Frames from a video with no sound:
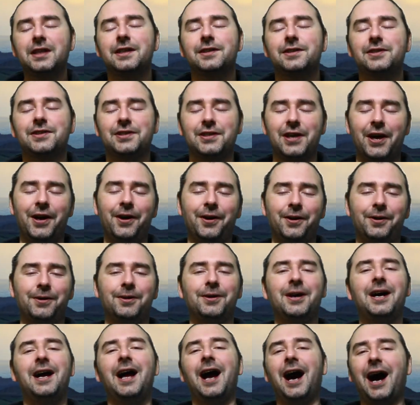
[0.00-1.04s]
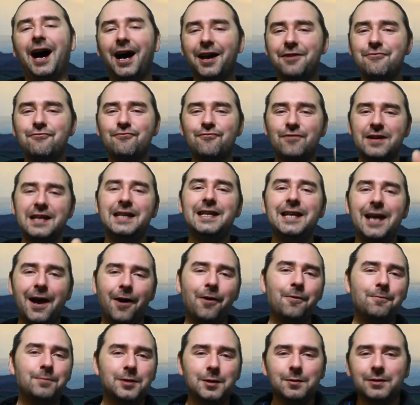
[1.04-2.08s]
So, I really
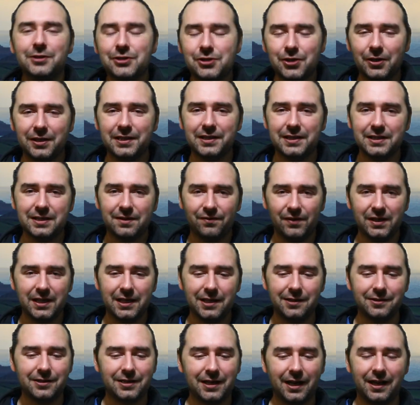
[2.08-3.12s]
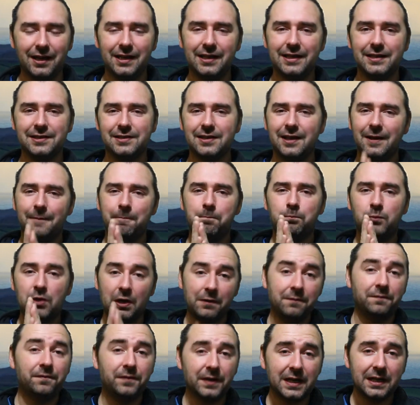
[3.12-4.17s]
hope you enjoyed this video, guys.
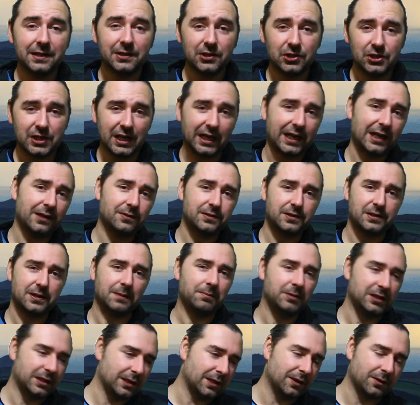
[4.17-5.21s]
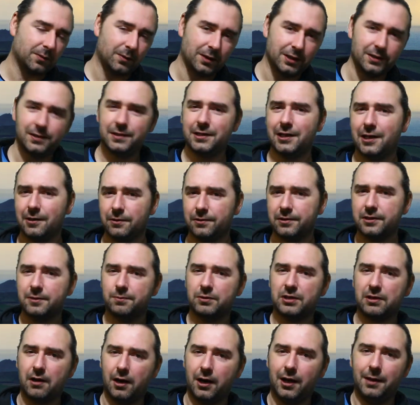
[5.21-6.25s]
Don't forget to check out some of the other ones. You know,
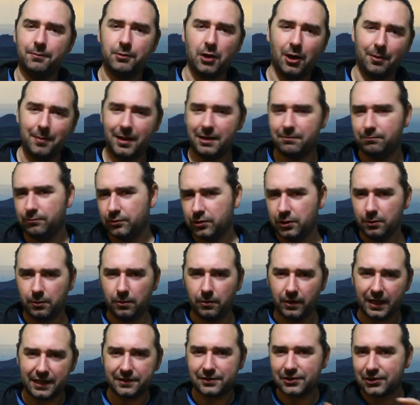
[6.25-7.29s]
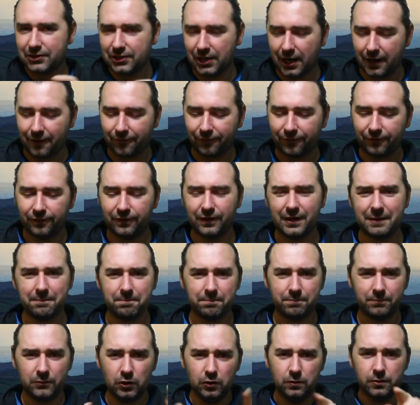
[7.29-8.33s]
subscribe, comment, do all that stuff
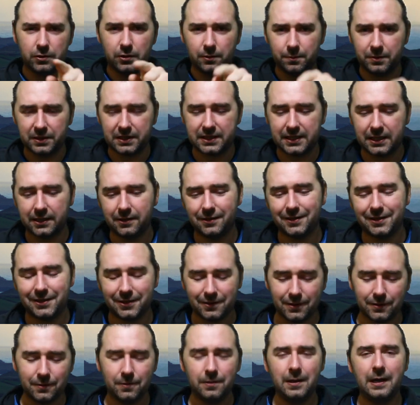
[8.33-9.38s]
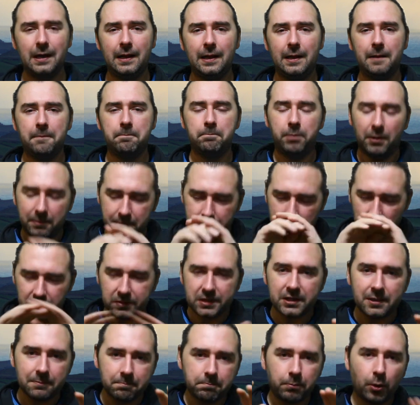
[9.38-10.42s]
that YouTubers tell you to do. But
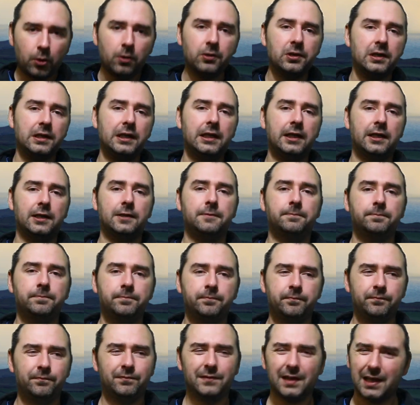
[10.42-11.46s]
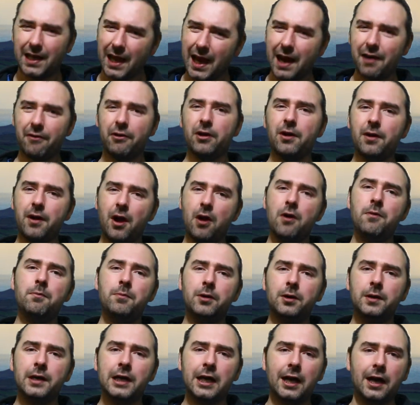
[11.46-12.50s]
most importantly, carry on
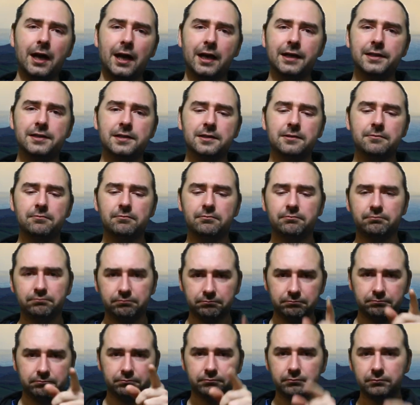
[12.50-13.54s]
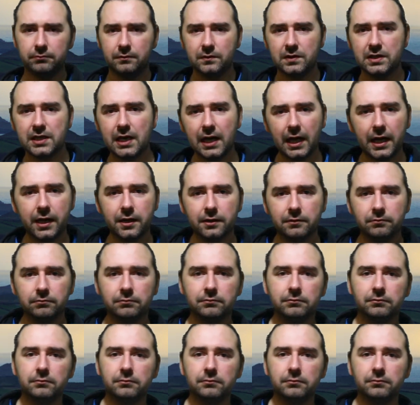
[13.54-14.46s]
homebrewing, guys. See you later.